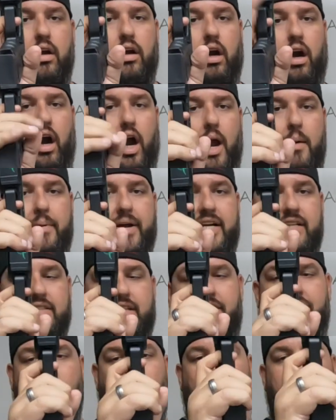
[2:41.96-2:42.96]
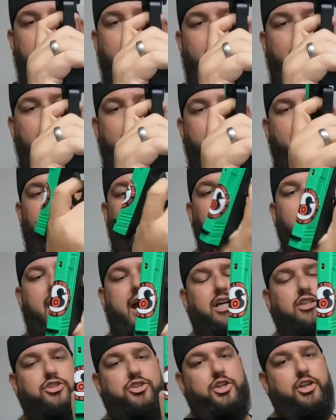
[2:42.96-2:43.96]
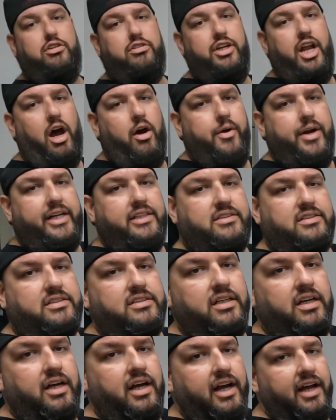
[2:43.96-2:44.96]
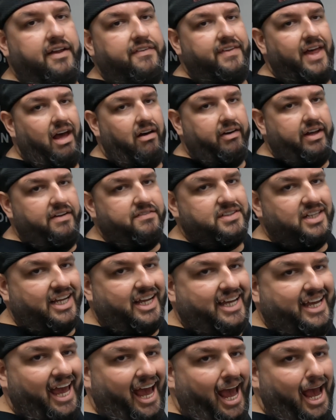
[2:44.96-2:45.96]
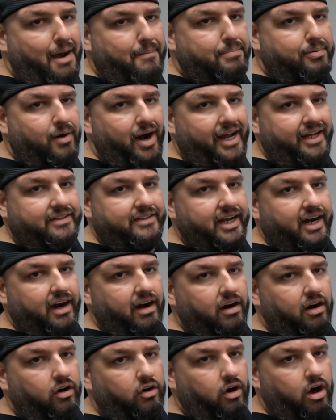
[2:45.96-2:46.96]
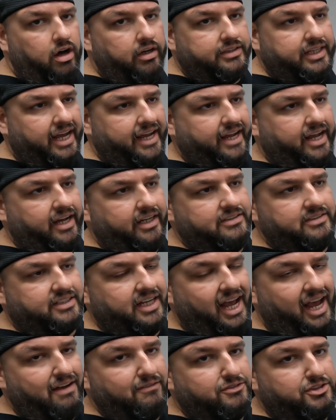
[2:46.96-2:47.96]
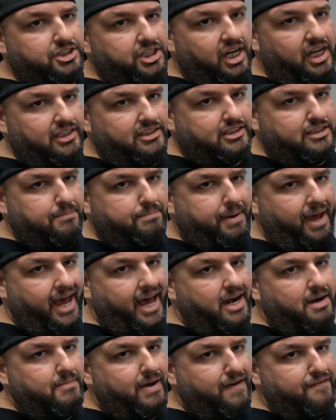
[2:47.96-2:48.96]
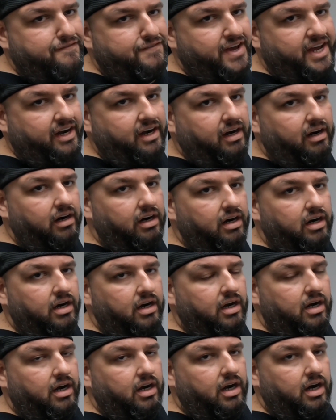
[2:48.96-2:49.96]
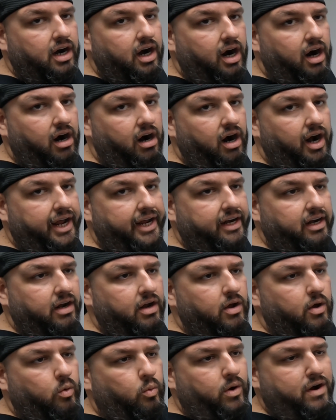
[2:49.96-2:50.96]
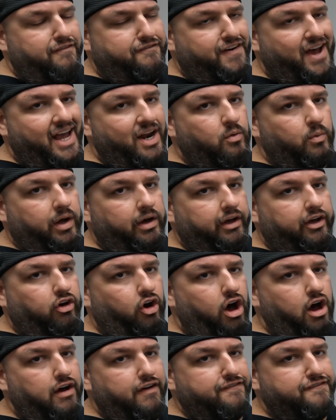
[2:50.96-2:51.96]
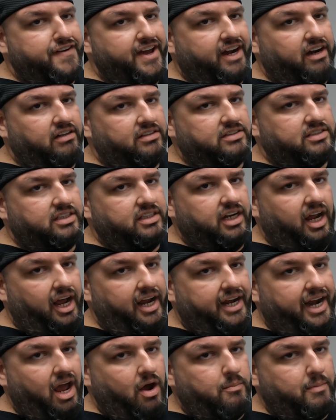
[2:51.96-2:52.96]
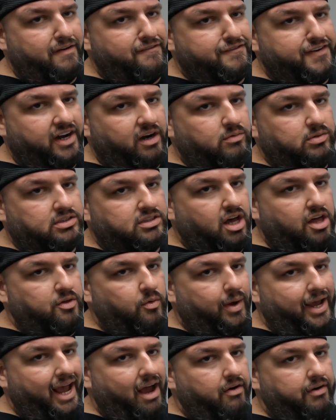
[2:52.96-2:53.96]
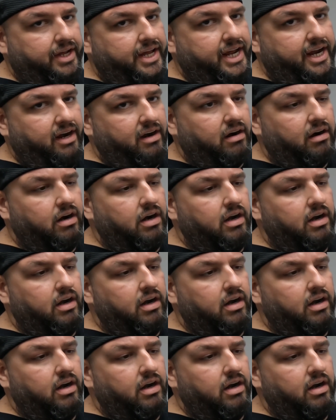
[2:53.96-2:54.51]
All right, because even with me with bigger hands, you'll notice that leaves a gap right there along that gun to have just the pad of my finger. All right. What if I had really long fingers and now my finger was all the way out here?